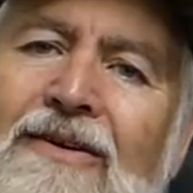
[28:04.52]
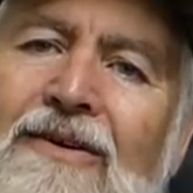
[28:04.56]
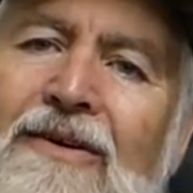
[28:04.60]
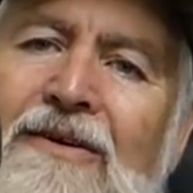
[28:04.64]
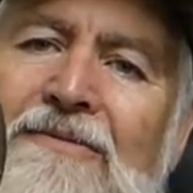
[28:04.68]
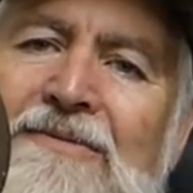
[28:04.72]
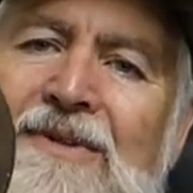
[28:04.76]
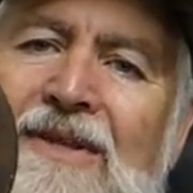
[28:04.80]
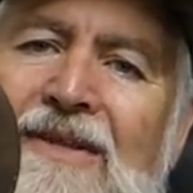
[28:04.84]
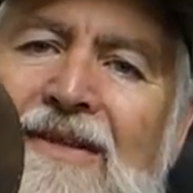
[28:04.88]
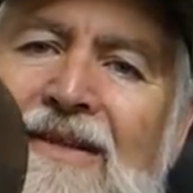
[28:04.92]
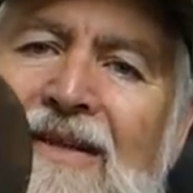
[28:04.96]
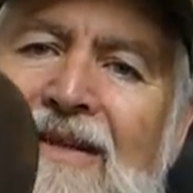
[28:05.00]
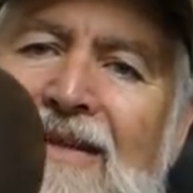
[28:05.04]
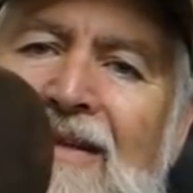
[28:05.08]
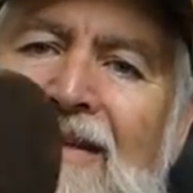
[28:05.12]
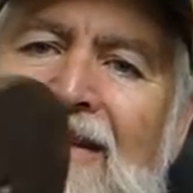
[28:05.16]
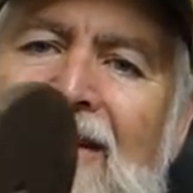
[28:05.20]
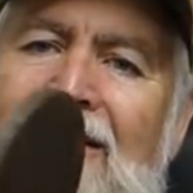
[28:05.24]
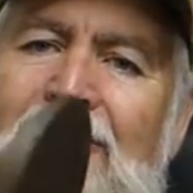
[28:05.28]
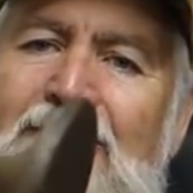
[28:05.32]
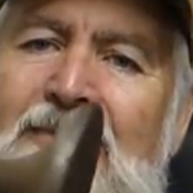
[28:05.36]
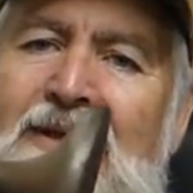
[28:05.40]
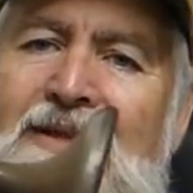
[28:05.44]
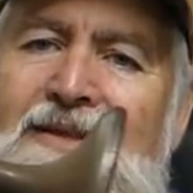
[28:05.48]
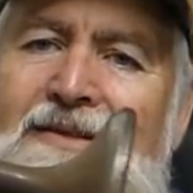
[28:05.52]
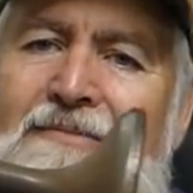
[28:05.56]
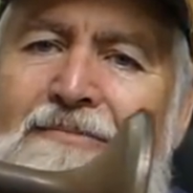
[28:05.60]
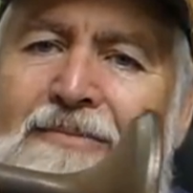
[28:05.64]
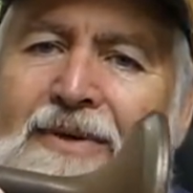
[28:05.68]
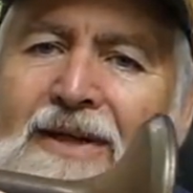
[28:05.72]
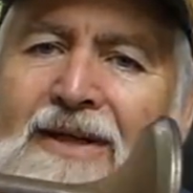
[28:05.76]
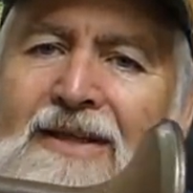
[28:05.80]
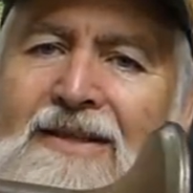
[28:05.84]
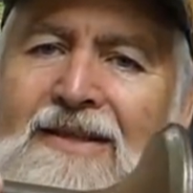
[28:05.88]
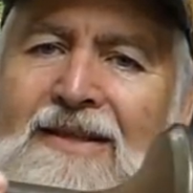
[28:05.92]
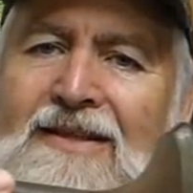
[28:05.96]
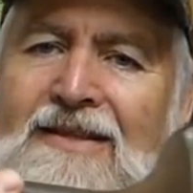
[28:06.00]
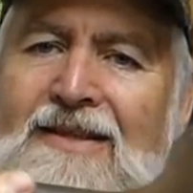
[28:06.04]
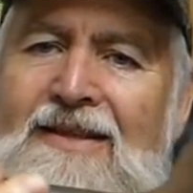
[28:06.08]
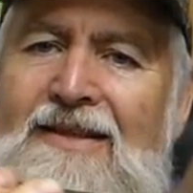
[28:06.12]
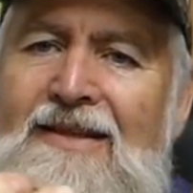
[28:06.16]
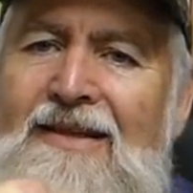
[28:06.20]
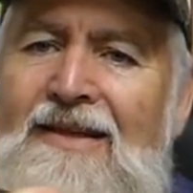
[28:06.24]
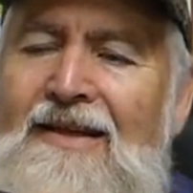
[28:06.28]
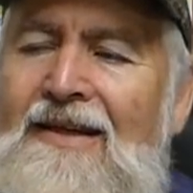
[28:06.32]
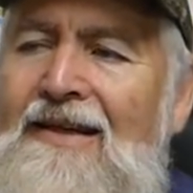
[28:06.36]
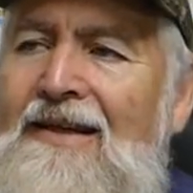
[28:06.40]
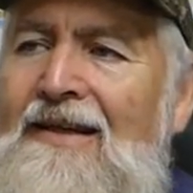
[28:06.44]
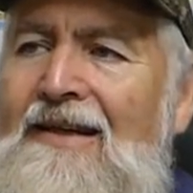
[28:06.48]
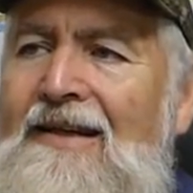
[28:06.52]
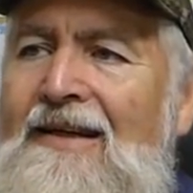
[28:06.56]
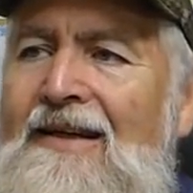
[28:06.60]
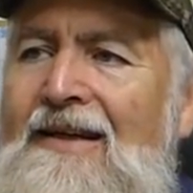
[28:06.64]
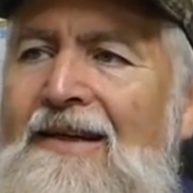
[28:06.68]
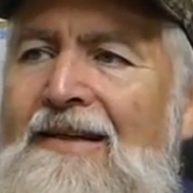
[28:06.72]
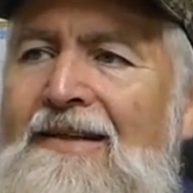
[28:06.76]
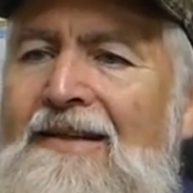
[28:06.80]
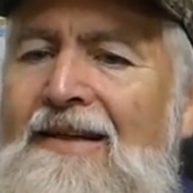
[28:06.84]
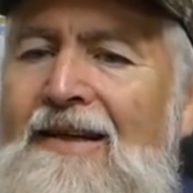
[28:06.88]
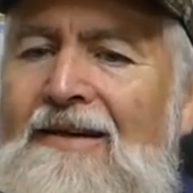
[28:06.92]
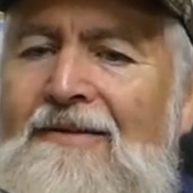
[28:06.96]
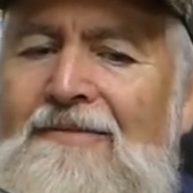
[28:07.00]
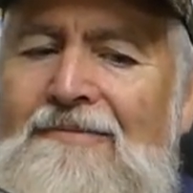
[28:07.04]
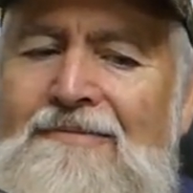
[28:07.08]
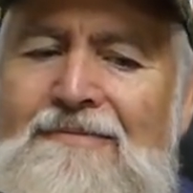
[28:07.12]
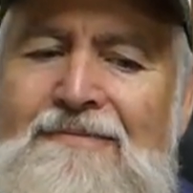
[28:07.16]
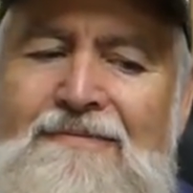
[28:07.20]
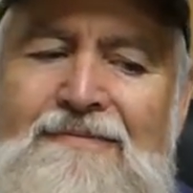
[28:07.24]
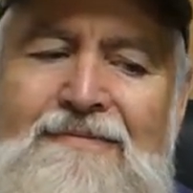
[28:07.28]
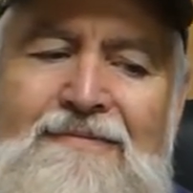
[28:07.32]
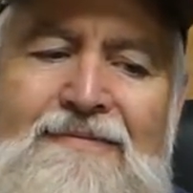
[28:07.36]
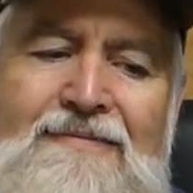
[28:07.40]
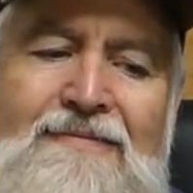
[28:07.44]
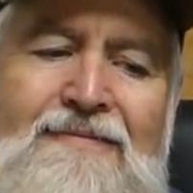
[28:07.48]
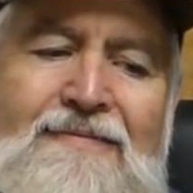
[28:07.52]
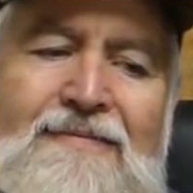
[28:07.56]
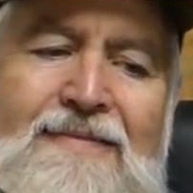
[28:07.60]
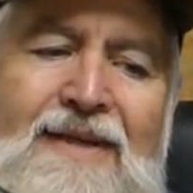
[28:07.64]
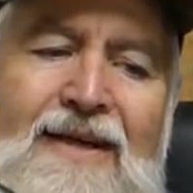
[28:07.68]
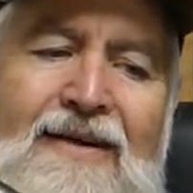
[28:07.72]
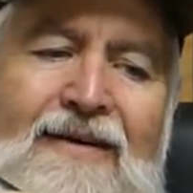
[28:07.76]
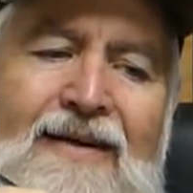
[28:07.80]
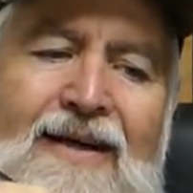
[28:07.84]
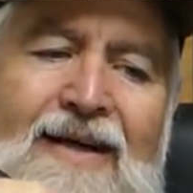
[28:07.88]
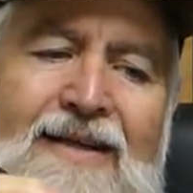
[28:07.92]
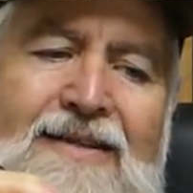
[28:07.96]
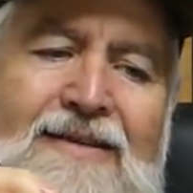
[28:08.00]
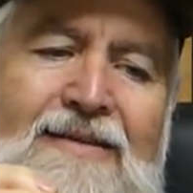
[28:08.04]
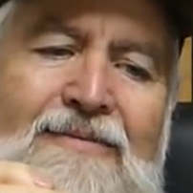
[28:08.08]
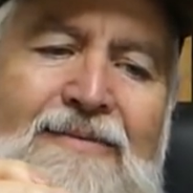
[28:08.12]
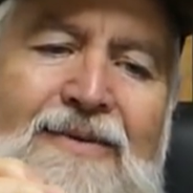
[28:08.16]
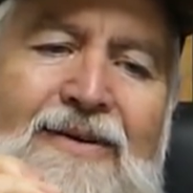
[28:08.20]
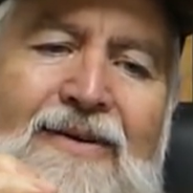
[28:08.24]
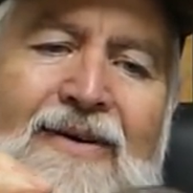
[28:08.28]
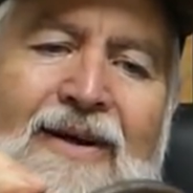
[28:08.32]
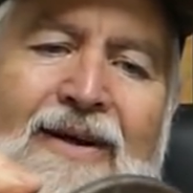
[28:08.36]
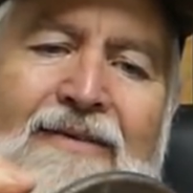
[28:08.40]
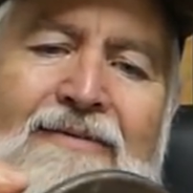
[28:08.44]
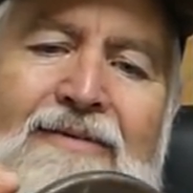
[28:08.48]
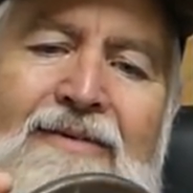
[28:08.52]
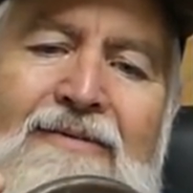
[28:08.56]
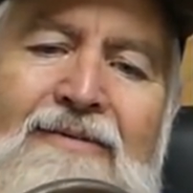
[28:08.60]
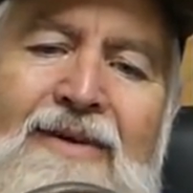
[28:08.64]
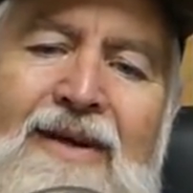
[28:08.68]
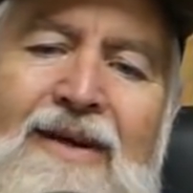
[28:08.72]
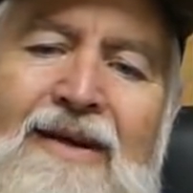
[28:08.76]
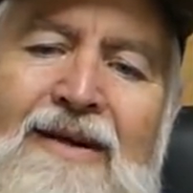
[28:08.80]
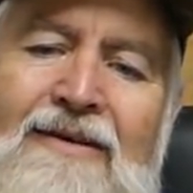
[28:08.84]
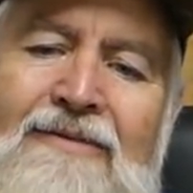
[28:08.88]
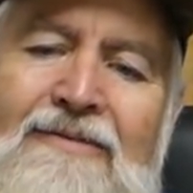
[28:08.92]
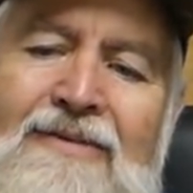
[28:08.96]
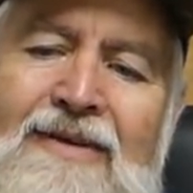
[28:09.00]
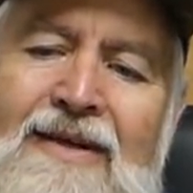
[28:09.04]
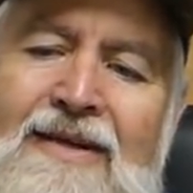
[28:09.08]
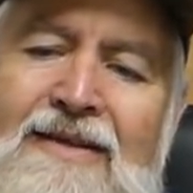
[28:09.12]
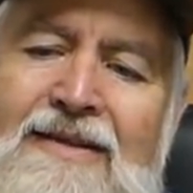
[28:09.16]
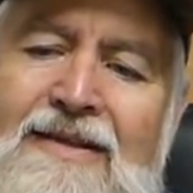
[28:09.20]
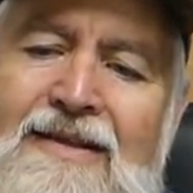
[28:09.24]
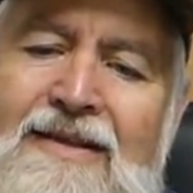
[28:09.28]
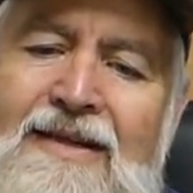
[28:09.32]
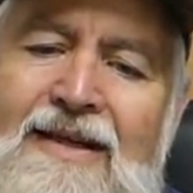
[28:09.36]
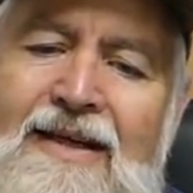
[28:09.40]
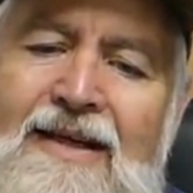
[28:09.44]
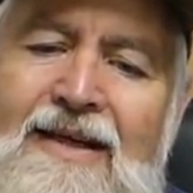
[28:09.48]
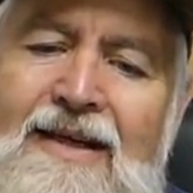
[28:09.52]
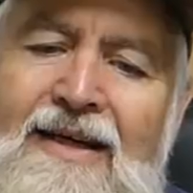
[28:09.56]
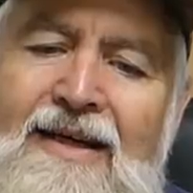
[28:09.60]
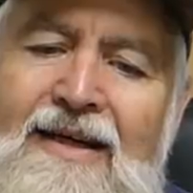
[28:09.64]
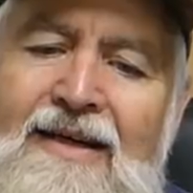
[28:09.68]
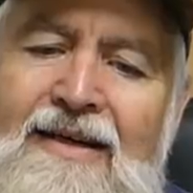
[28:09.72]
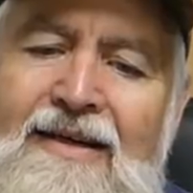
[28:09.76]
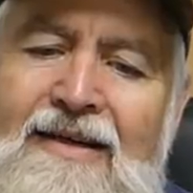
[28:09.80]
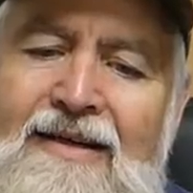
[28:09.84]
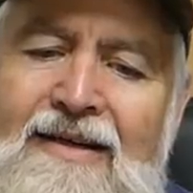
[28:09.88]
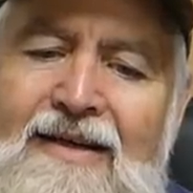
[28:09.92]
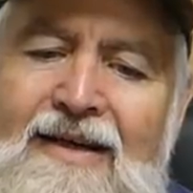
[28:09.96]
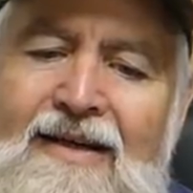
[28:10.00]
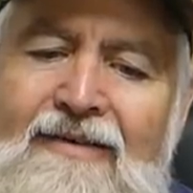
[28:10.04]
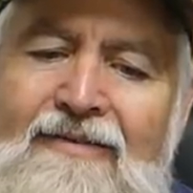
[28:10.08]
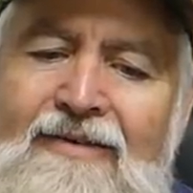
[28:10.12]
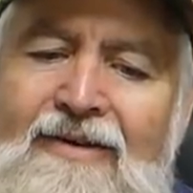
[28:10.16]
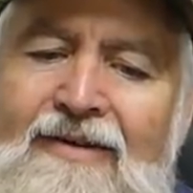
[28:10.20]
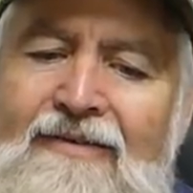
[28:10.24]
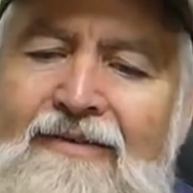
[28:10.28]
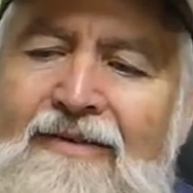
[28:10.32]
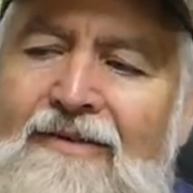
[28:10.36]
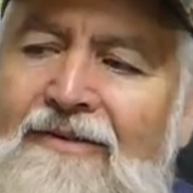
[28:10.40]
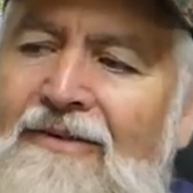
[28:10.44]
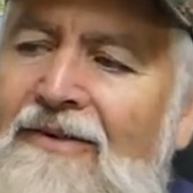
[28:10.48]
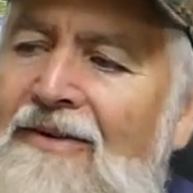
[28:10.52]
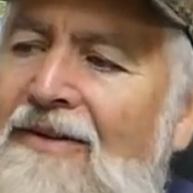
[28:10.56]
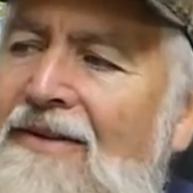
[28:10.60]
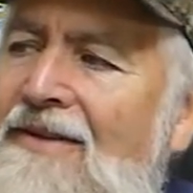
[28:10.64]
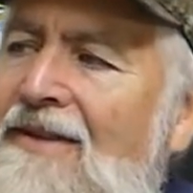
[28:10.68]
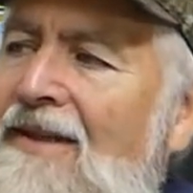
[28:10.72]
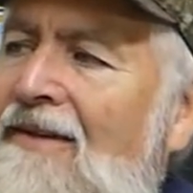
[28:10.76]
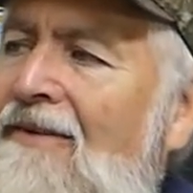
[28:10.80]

times and did bits and pieces, and I asked them could I have a valve, and they said yeah, you can have it if you want it.